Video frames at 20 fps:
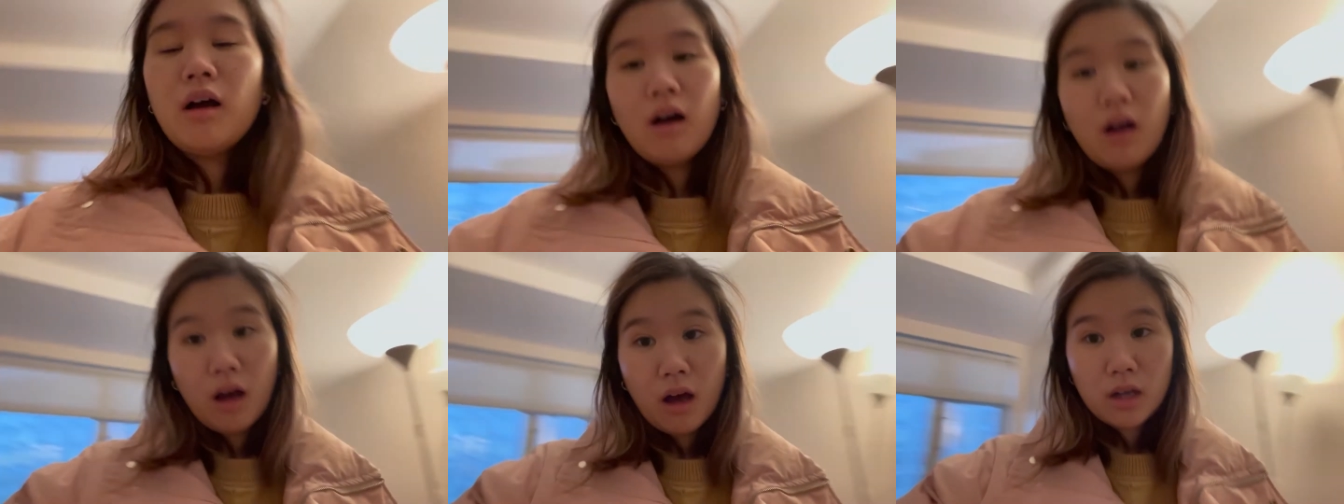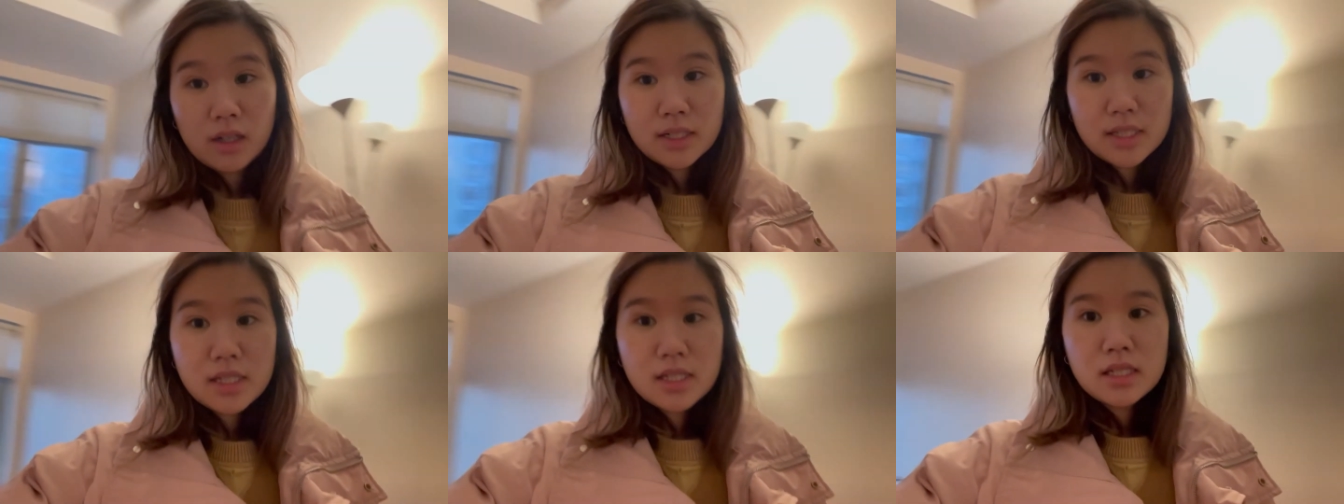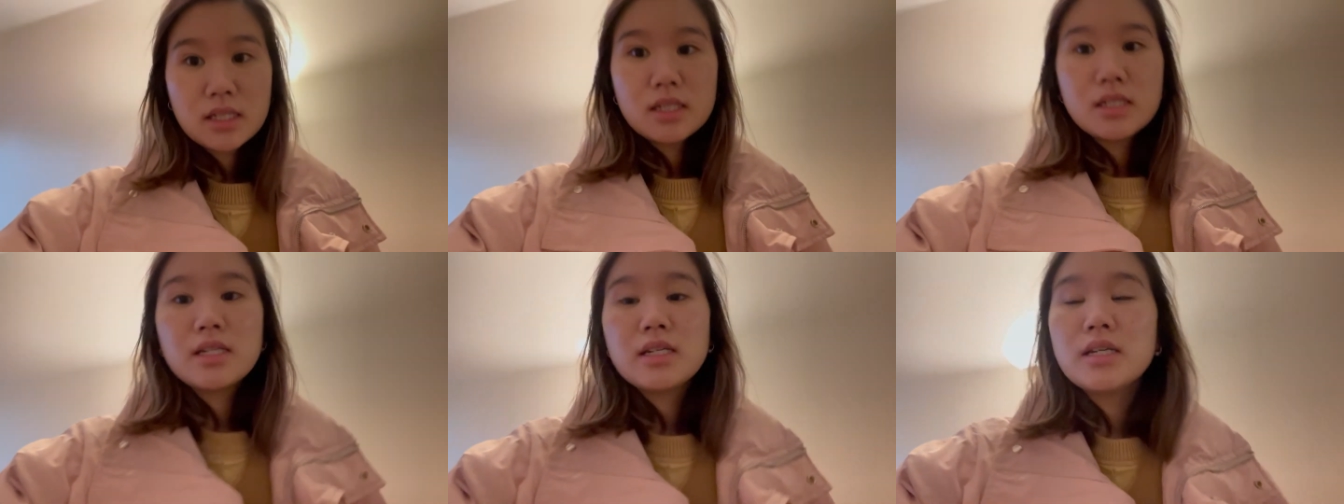
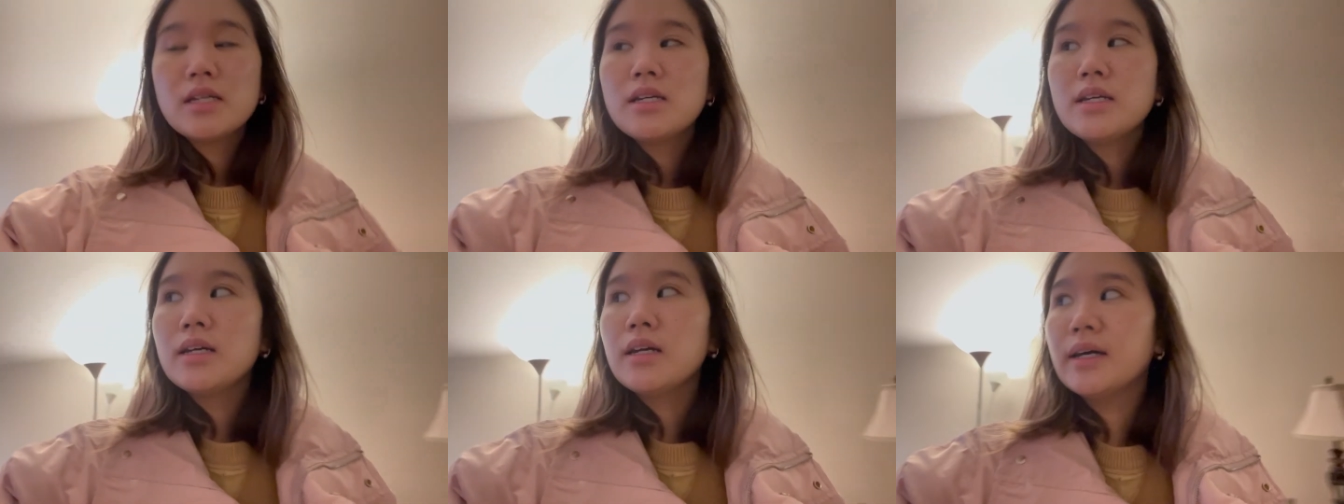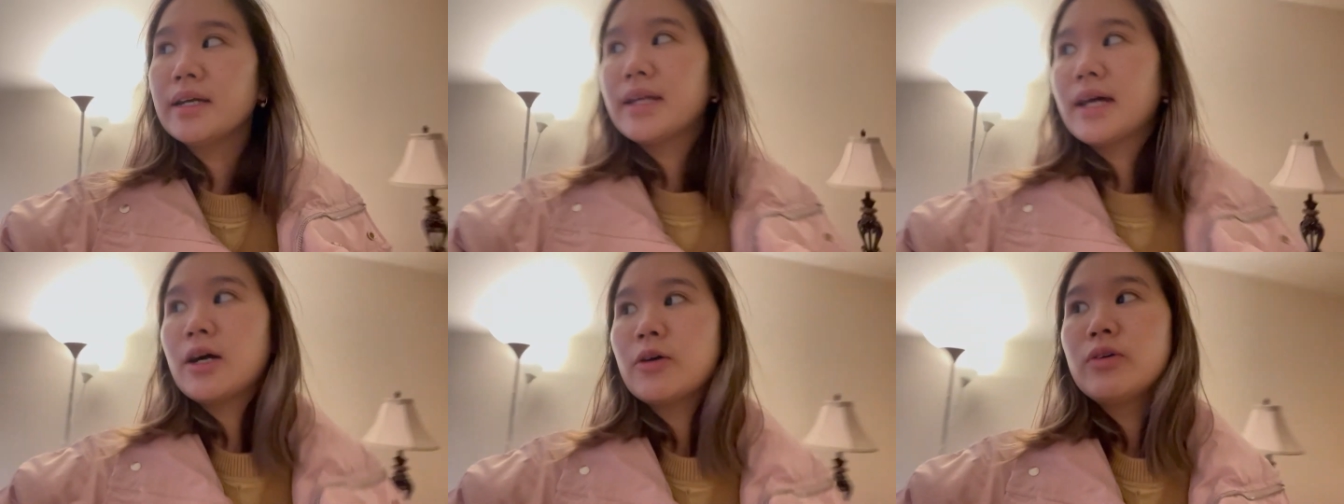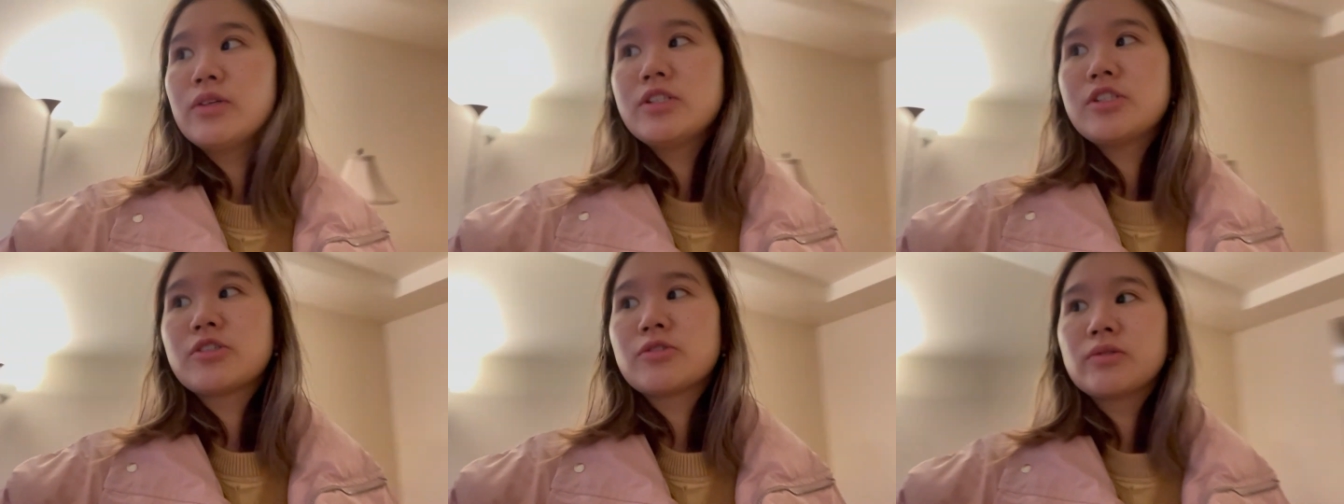Honestly, an
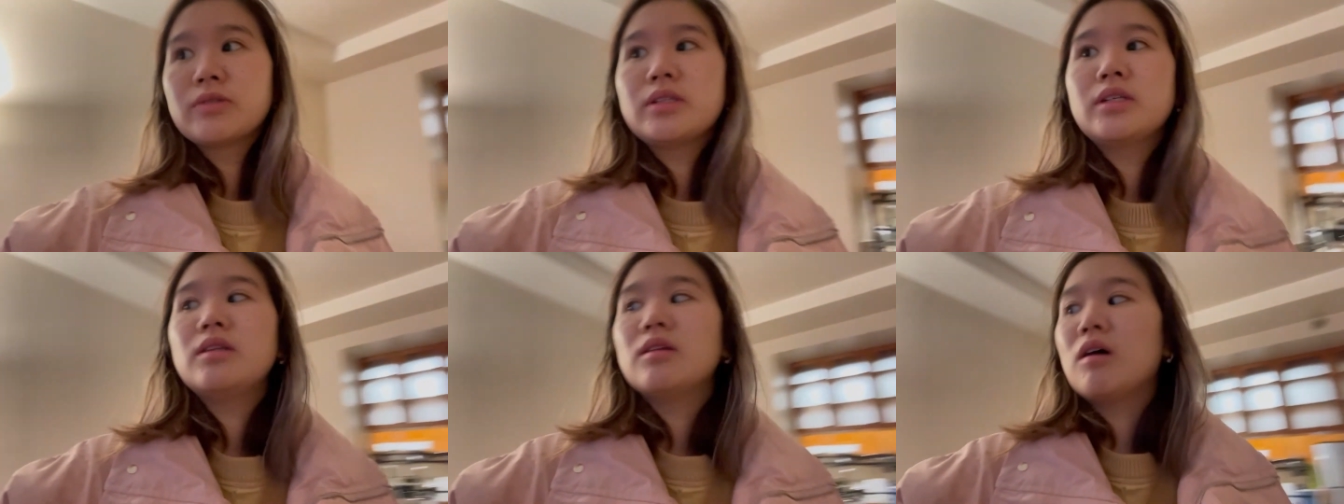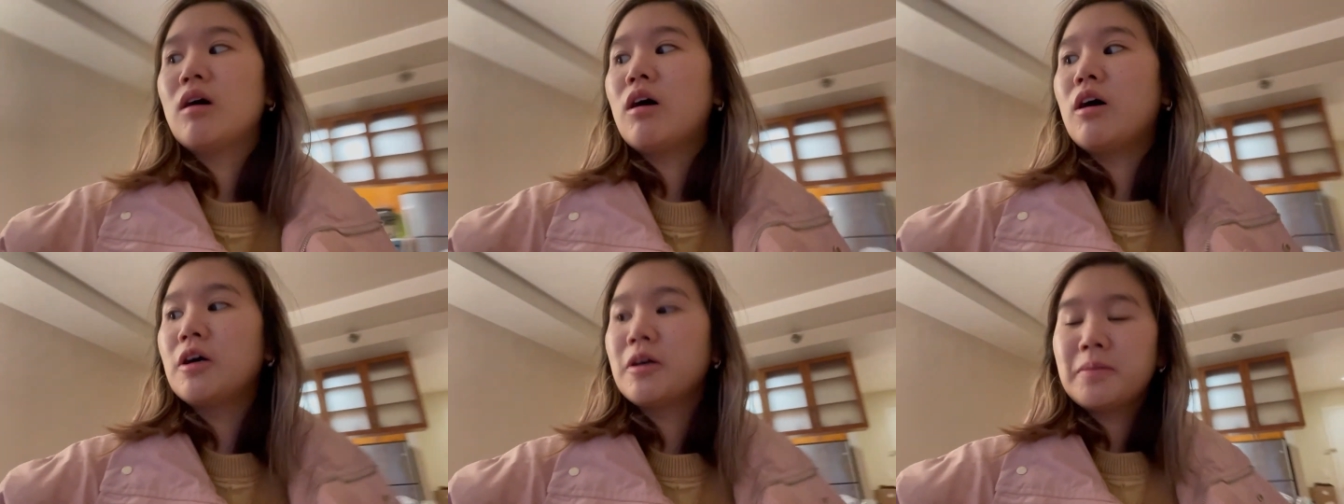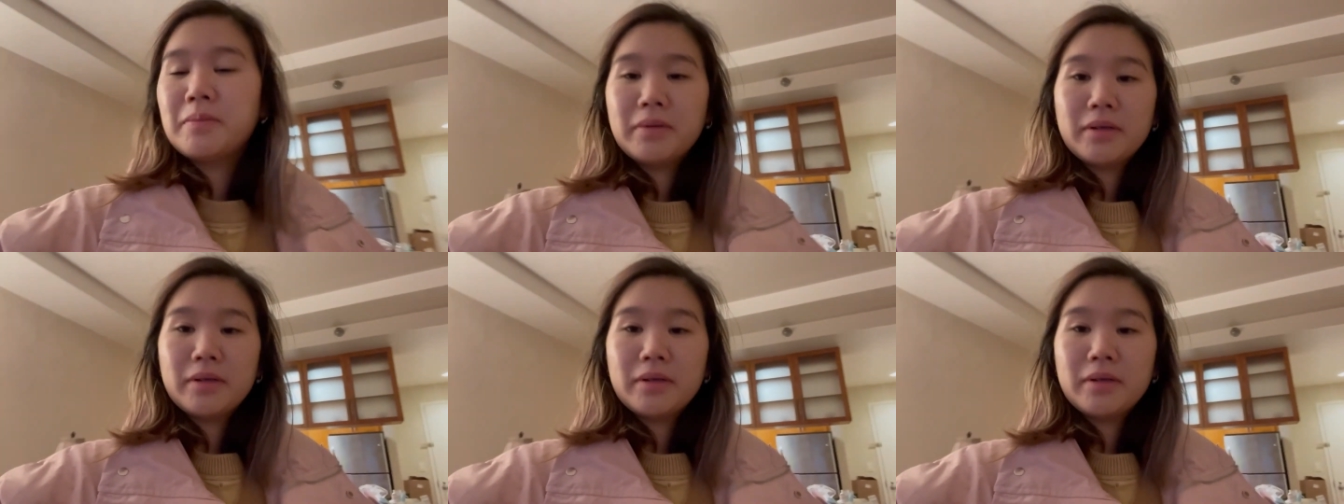hour is really long,